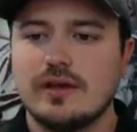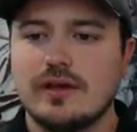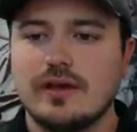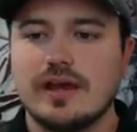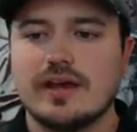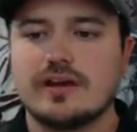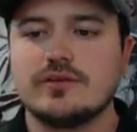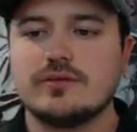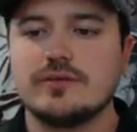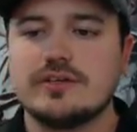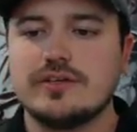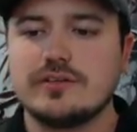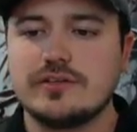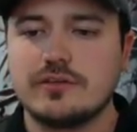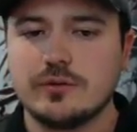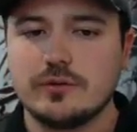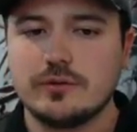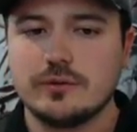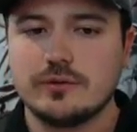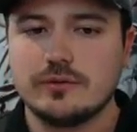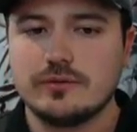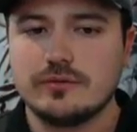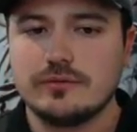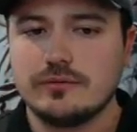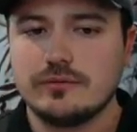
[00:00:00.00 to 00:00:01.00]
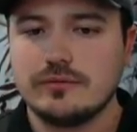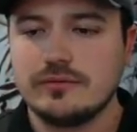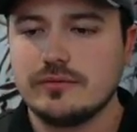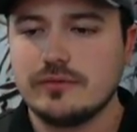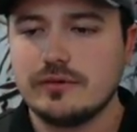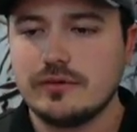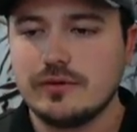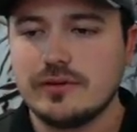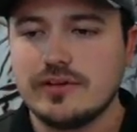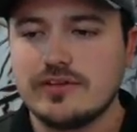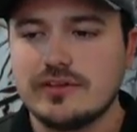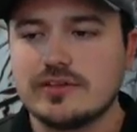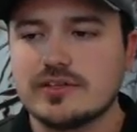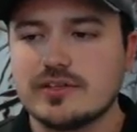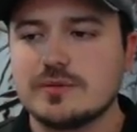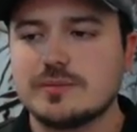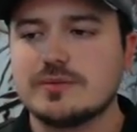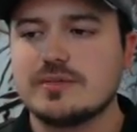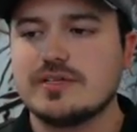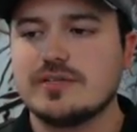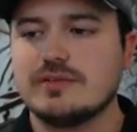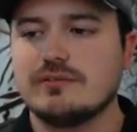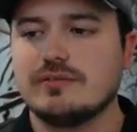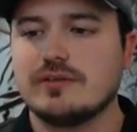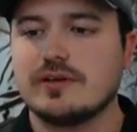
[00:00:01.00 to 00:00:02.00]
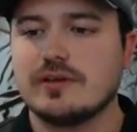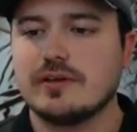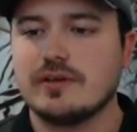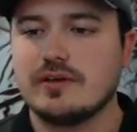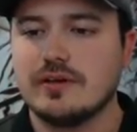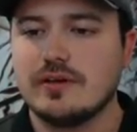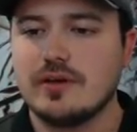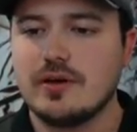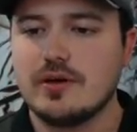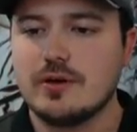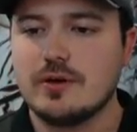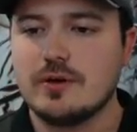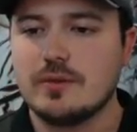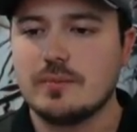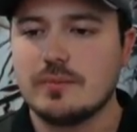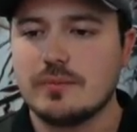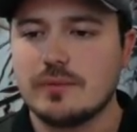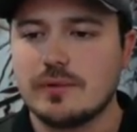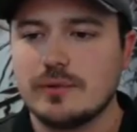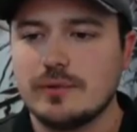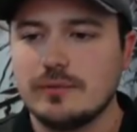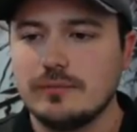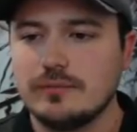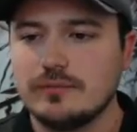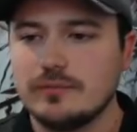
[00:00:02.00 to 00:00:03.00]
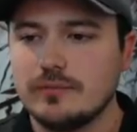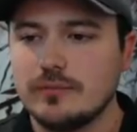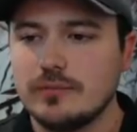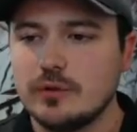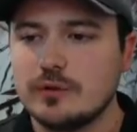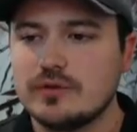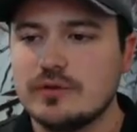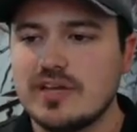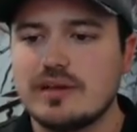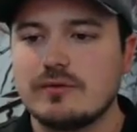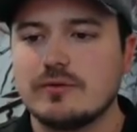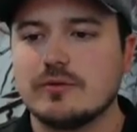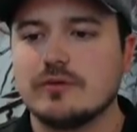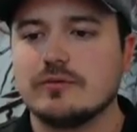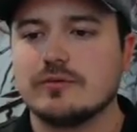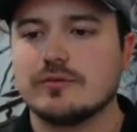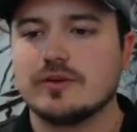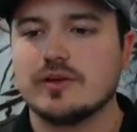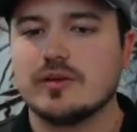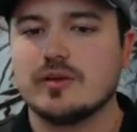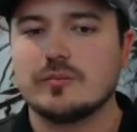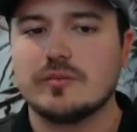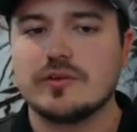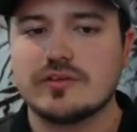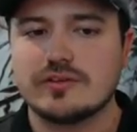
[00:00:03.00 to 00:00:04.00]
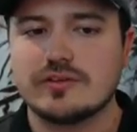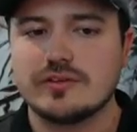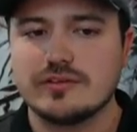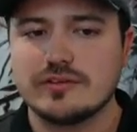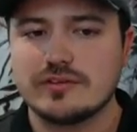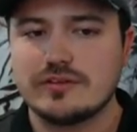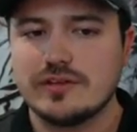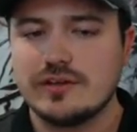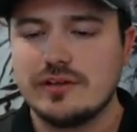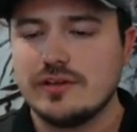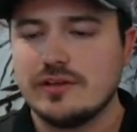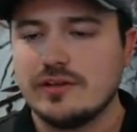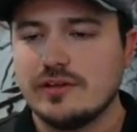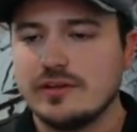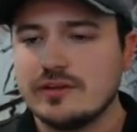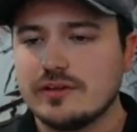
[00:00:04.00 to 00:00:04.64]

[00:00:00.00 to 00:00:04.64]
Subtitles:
Actually, so there is a specific loot table for guild missions.